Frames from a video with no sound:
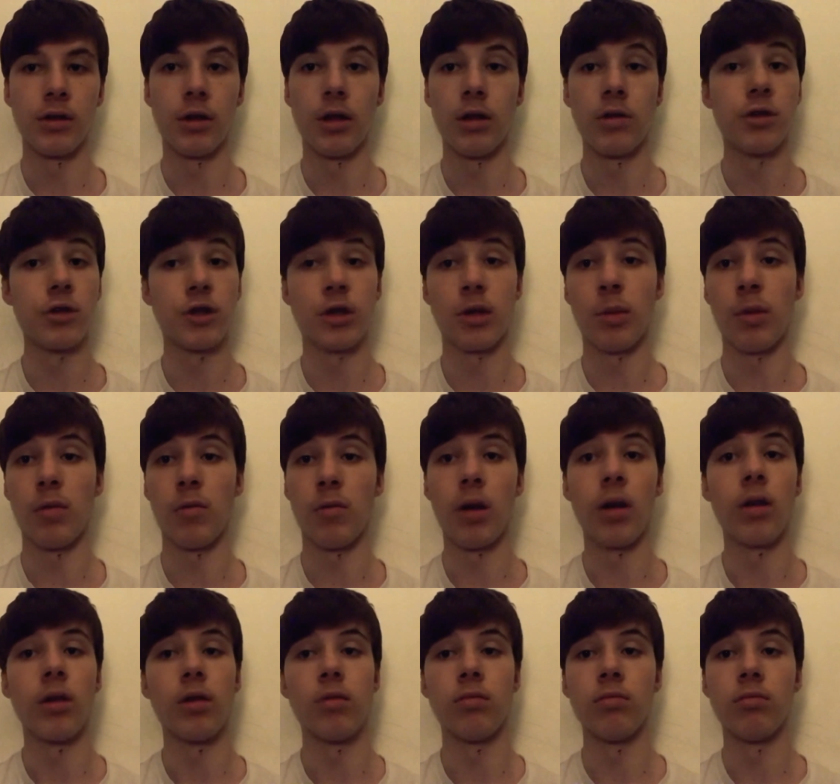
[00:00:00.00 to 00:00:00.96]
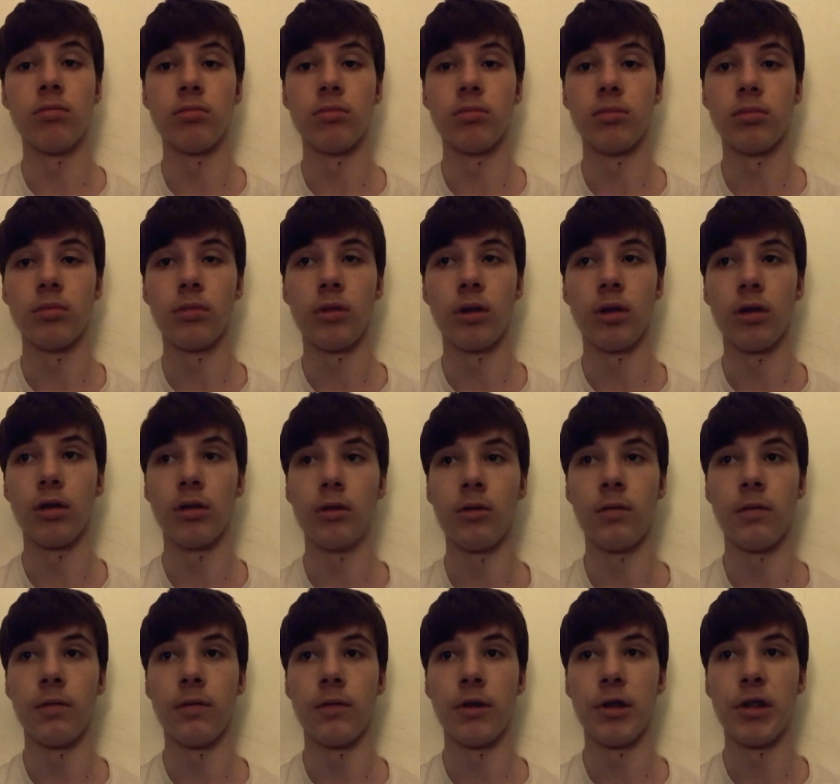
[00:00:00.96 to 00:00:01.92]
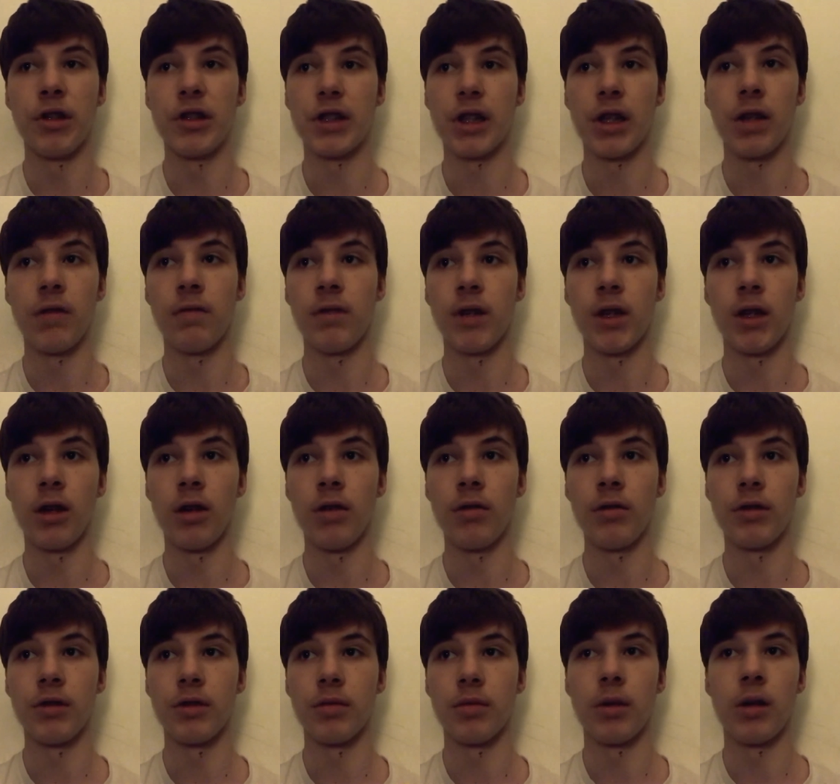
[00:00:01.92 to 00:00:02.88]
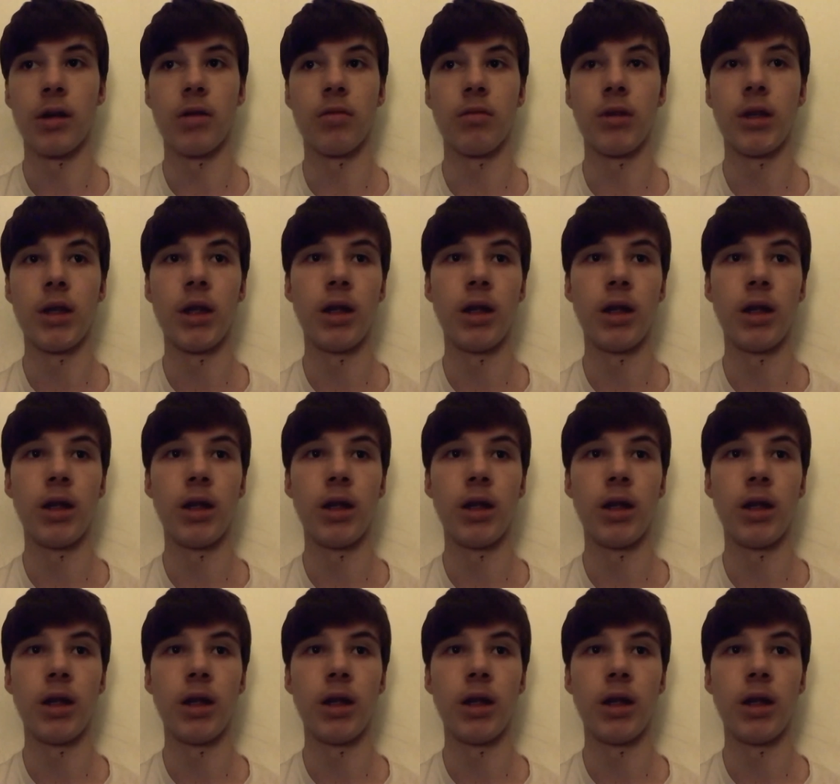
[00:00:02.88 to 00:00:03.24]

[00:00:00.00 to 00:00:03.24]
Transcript: They're just going to be random, like little funny skit videos about me